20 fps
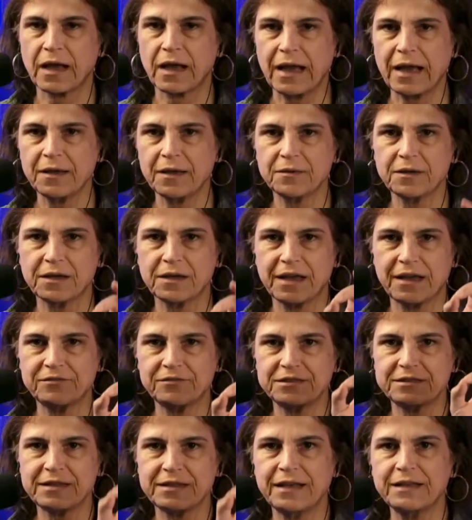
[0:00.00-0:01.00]
I
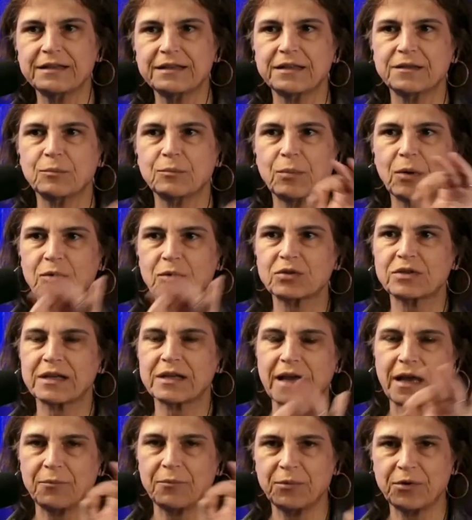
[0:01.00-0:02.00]
have set
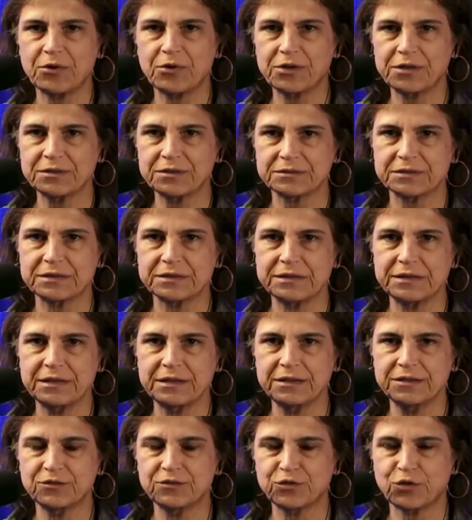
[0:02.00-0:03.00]
both camera
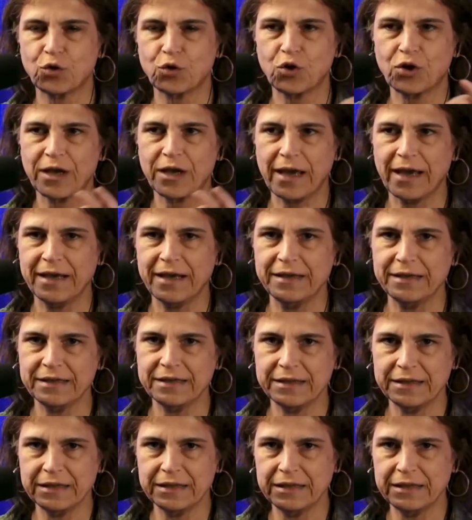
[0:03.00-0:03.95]
in 4K